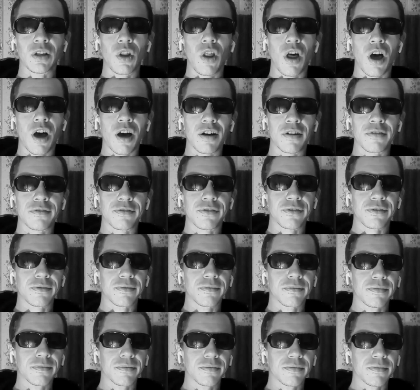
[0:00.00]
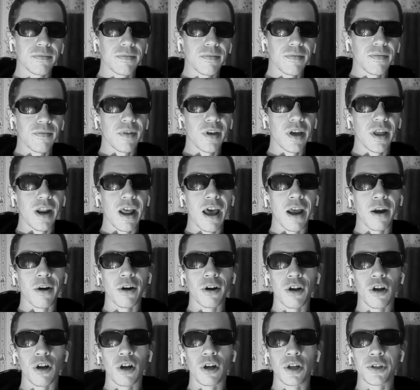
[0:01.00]
And love and
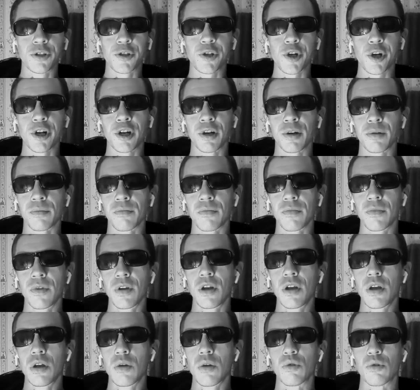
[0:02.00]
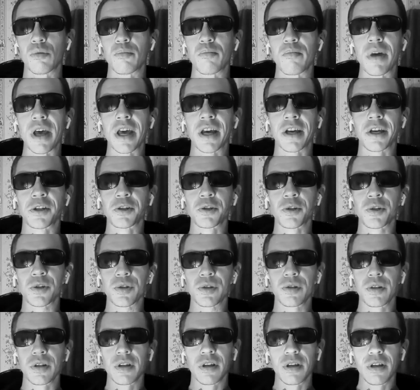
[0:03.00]
agriculture will
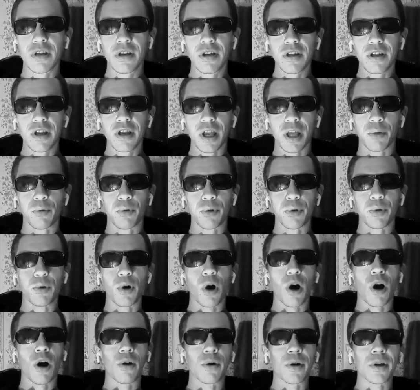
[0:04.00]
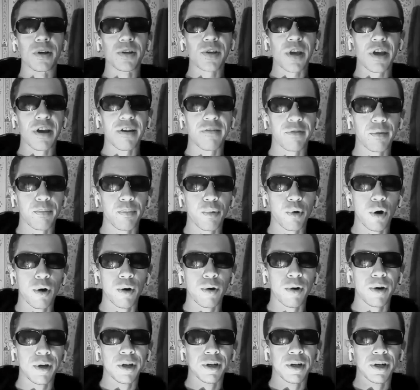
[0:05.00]
mix, and we will always have the
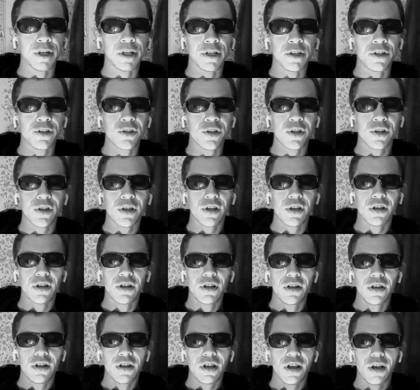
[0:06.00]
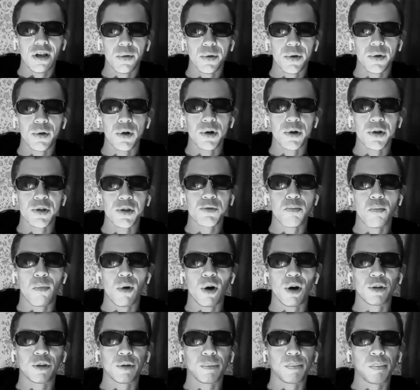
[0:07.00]
procreant urge, and we will
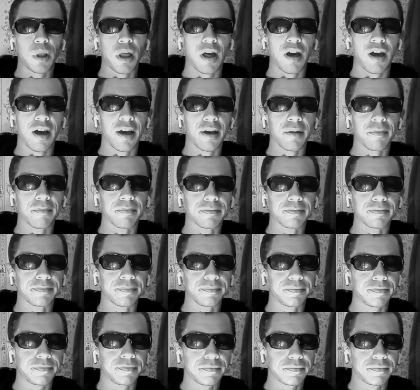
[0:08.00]
always multiply.